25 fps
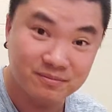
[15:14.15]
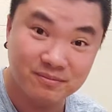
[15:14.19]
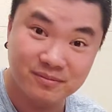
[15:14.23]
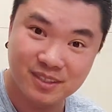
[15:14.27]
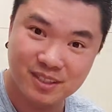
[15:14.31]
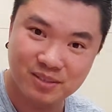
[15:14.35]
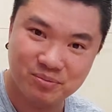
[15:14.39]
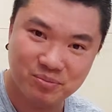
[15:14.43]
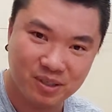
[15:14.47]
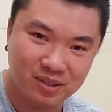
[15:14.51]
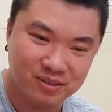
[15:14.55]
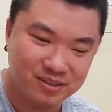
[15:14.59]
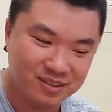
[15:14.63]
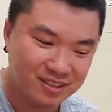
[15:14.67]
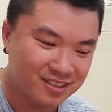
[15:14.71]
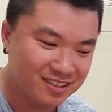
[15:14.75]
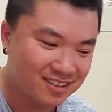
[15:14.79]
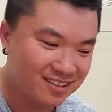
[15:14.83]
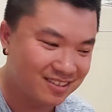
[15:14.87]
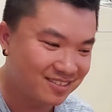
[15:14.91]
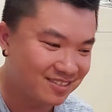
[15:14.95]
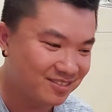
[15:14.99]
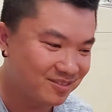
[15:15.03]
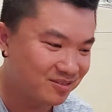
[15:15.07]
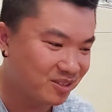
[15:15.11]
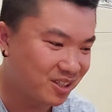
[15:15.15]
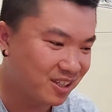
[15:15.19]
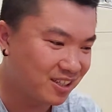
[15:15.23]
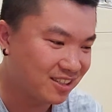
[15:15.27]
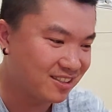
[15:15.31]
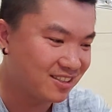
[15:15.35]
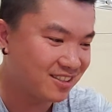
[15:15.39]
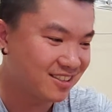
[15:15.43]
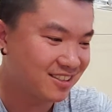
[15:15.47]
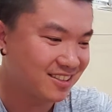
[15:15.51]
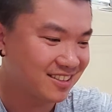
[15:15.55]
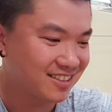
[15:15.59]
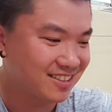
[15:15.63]
Smells good,
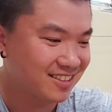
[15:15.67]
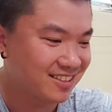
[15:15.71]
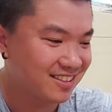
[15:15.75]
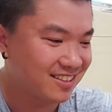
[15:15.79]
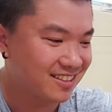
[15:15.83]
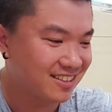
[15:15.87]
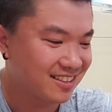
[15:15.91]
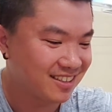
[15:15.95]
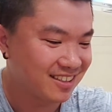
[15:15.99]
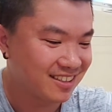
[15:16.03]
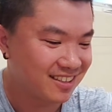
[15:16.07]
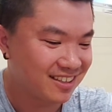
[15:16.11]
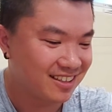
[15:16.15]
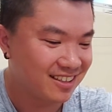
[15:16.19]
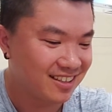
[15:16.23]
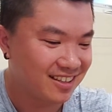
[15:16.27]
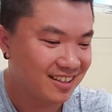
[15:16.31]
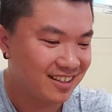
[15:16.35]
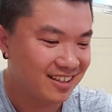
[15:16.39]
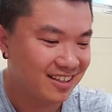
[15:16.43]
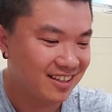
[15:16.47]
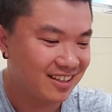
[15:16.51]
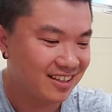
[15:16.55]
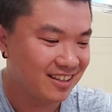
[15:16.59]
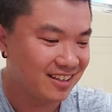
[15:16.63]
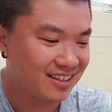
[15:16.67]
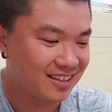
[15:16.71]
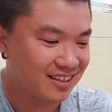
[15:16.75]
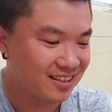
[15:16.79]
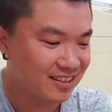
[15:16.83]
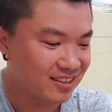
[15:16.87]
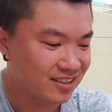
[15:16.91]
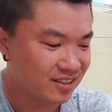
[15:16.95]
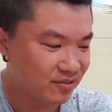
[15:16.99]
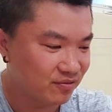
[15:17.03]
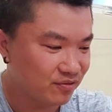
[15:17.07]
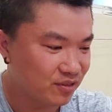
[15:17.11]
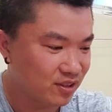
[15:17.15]
rice.
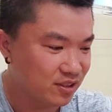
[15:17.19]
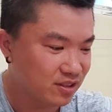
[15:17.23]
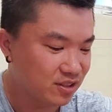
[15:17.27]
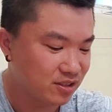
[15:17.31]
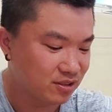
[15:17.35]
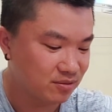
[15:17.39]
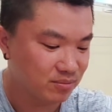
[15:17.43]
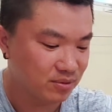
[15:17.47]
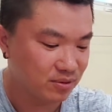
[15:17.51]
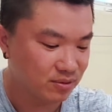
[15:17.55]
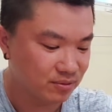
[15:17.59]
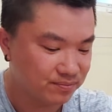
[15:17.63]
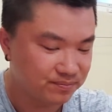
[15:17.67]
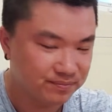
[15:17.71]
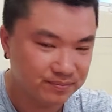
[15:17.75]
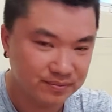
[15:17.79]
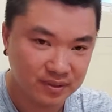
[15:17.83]
And the vegetable.